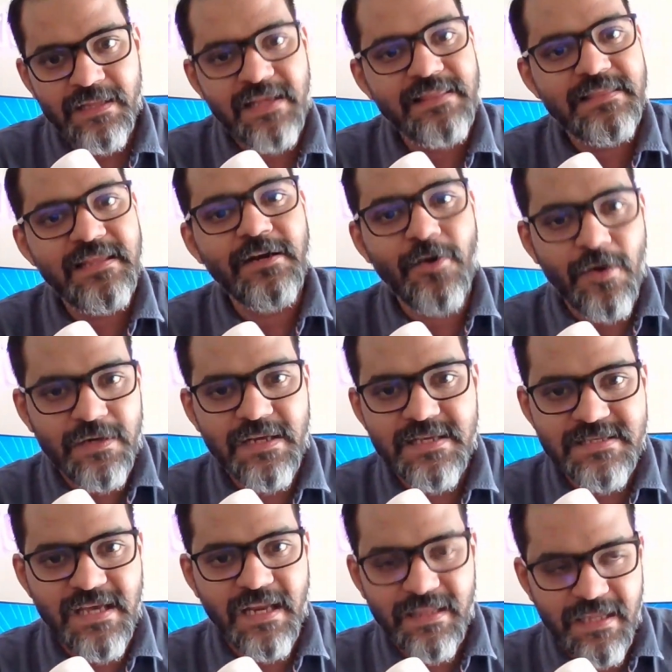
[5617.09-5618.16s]
they think
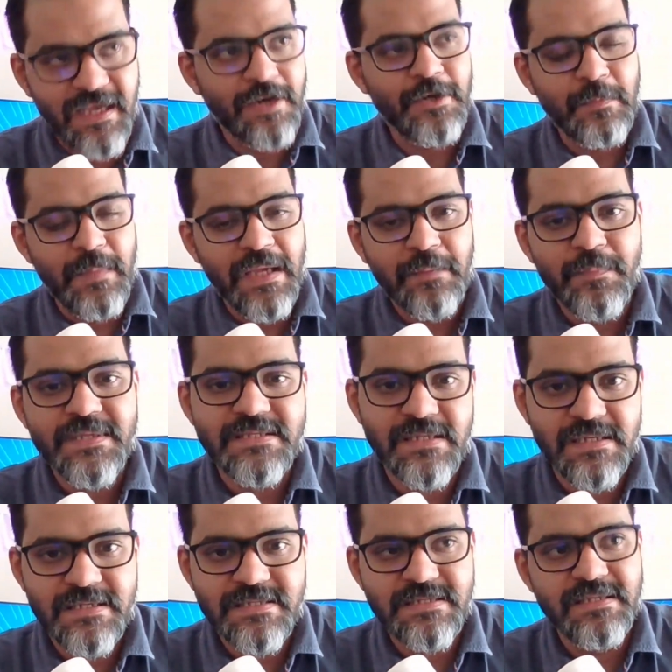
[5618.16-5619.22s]
doctors are there to make
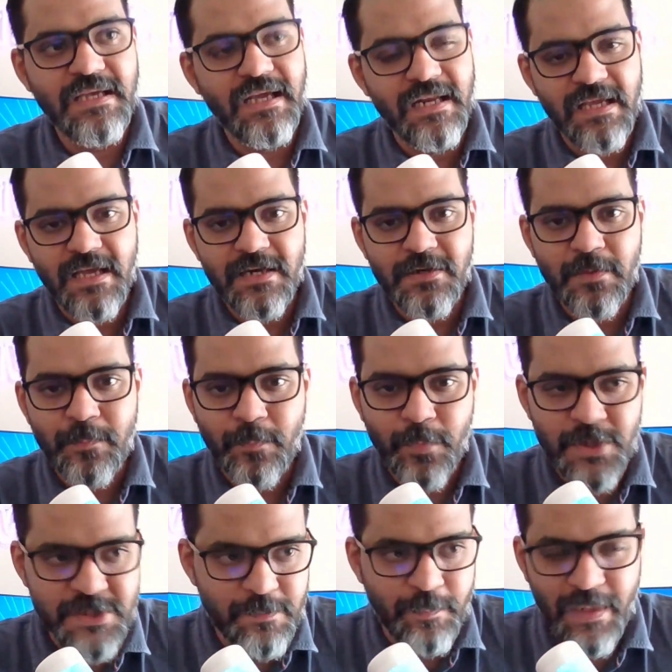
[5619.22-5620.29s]
business they are here to
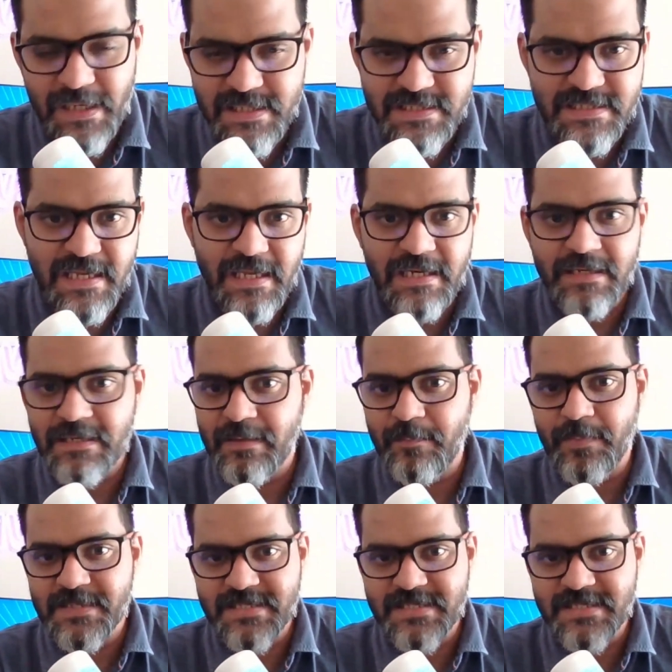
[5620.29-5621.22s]
push pills and uh,